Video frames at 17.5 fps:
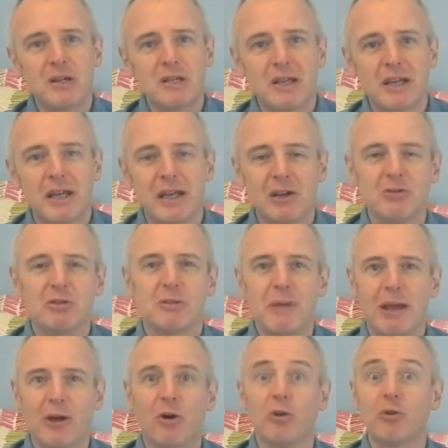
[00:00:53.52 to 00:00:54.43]
Riesling, it used
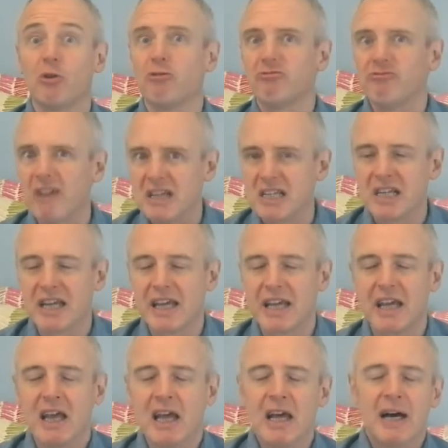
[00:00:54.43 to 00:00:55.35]
to be called, or
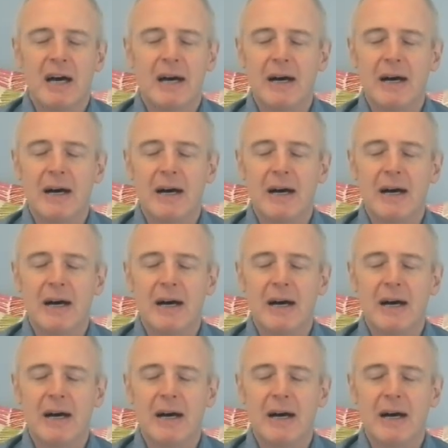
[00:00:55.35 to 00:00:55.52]
Rizling.